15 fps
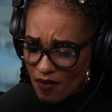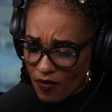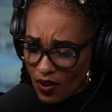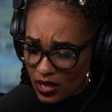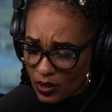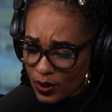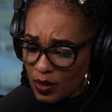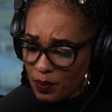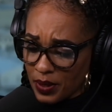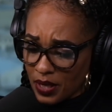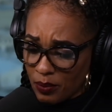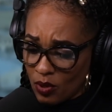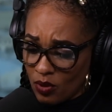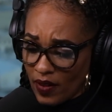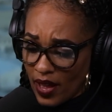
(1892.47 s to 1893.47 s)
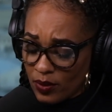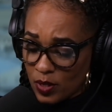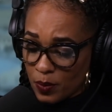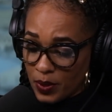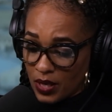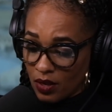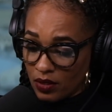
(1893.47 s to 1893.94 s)
Following the big move, House
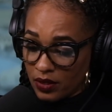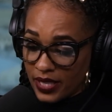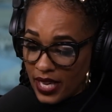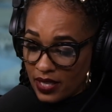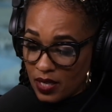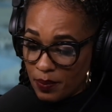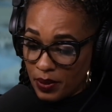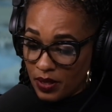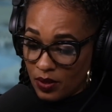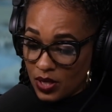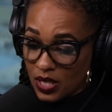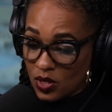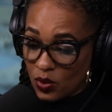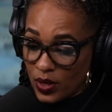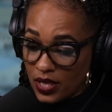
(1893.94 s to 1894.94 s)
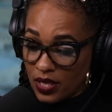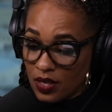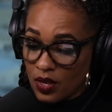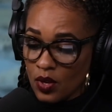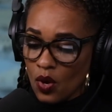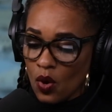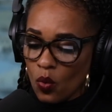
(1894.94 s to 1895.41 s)
Speaker Nancy Pelosi tweeted,
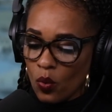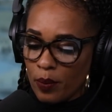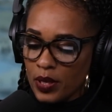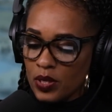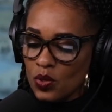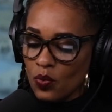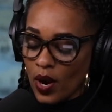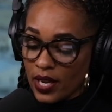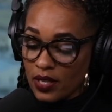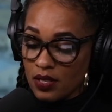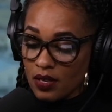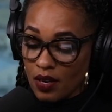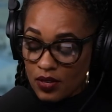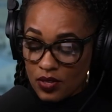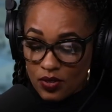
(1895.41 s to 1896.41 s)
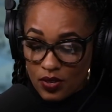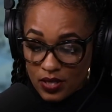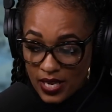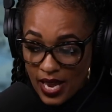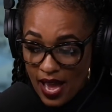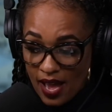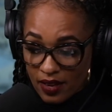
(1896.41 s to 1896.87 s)
Women's rights are under
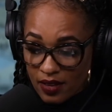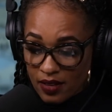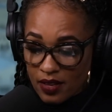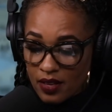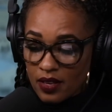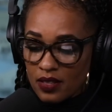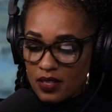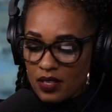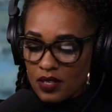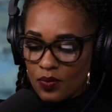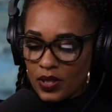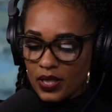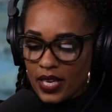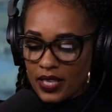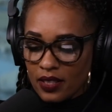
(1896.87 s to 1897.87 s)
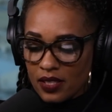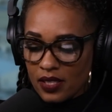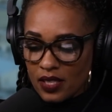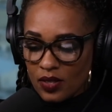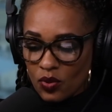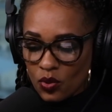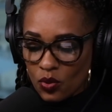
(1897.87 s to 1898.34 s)
attack. This
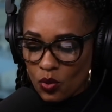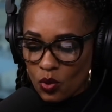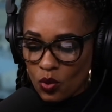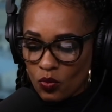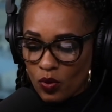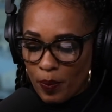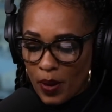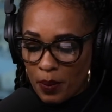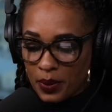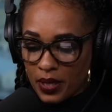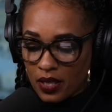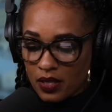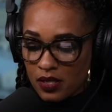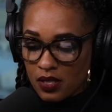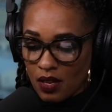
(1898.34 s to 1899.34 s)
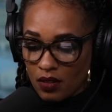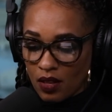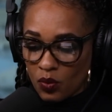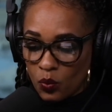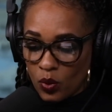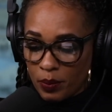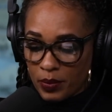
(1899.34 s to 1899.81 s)
relentless and cruel Republican assault
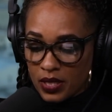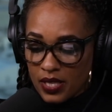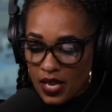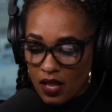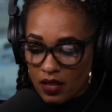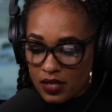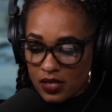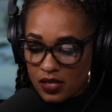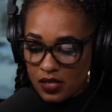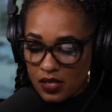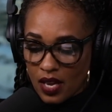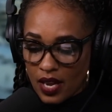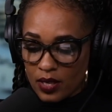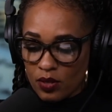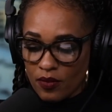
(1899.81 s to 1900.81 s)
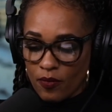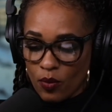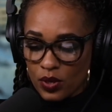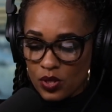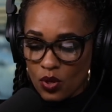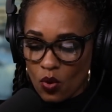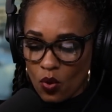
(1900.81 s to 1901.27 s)
on women's health is designed to
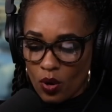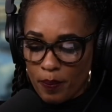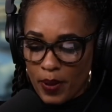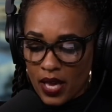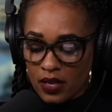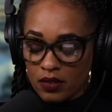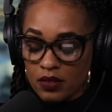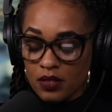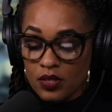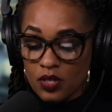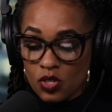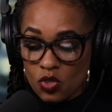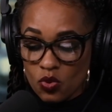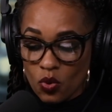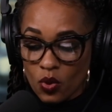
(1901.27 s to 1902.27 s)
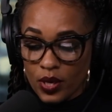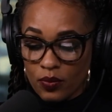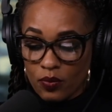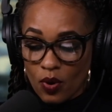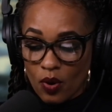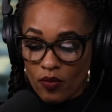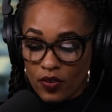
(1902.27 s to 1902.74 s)
force a court battle to destroy
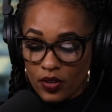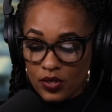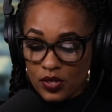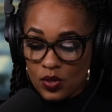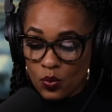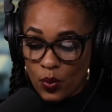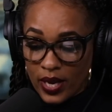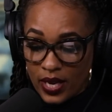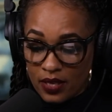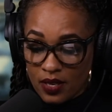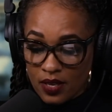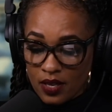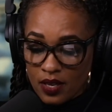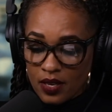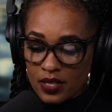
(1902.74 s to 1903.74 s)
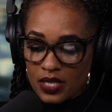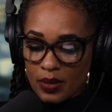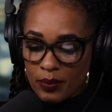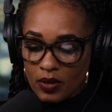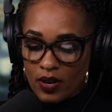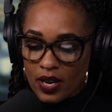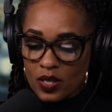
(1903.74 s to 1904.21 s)
Roe versus Wade.
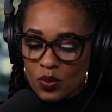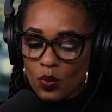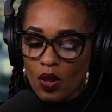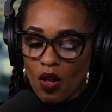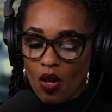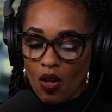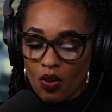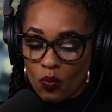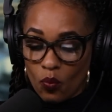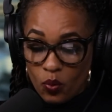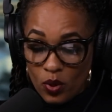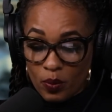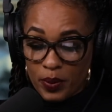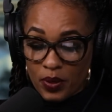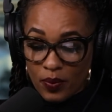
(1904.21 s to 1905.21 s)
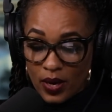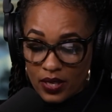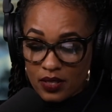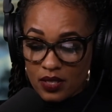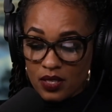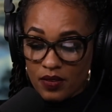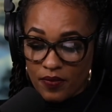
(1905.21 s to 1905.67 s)
Democrats will all will be
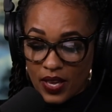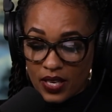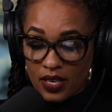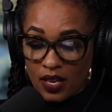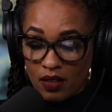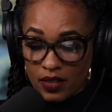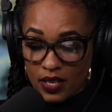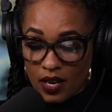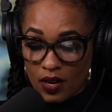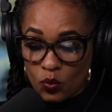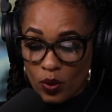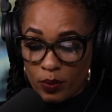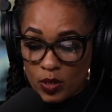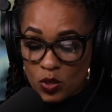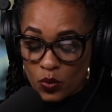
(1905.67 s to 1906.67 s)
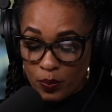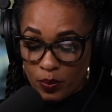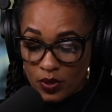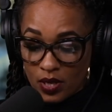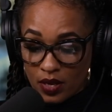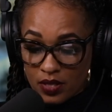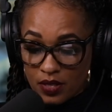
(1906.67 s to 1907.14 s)
ready to defend health care and women's
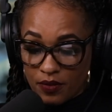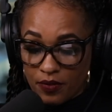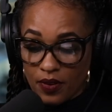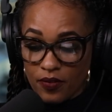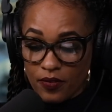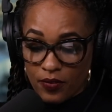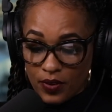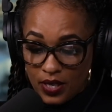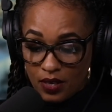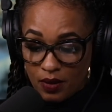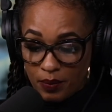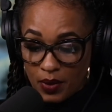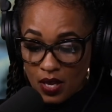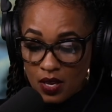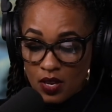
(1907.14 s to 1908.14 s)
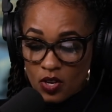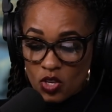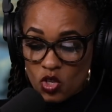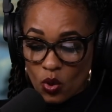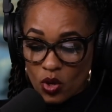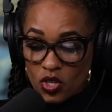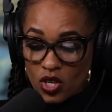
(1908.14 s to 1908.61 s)
reproductive freedom.
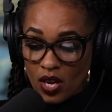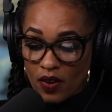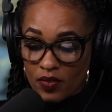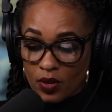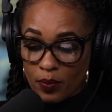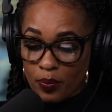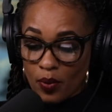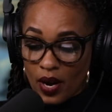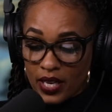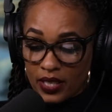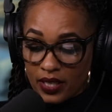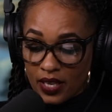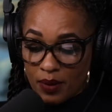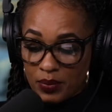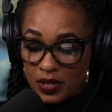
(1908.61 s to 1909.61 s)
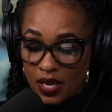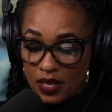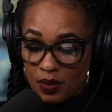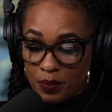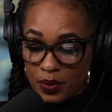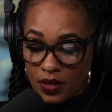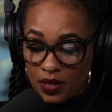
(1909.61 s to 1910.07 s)
Georgia Governor Brian Kemp
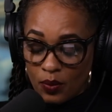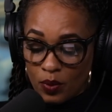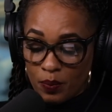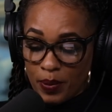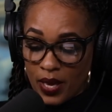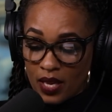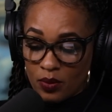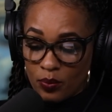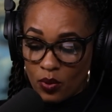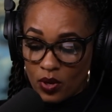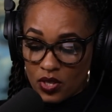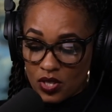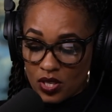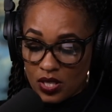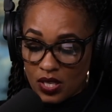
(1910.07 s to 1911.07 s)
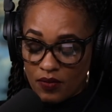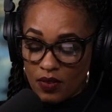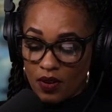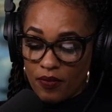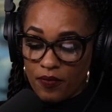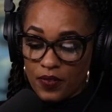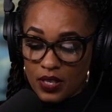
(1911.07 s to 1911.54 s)
signed a bill that would ban abortions if
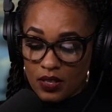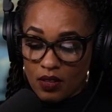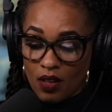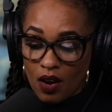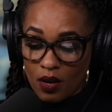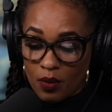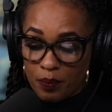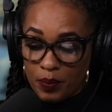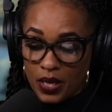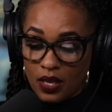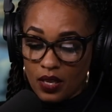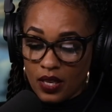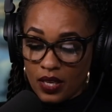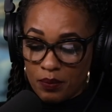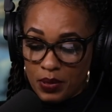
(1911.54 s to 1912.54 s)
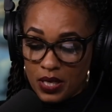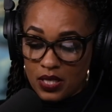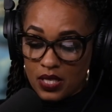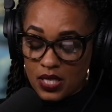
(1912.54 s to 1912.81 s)
a fetal heartbeat can be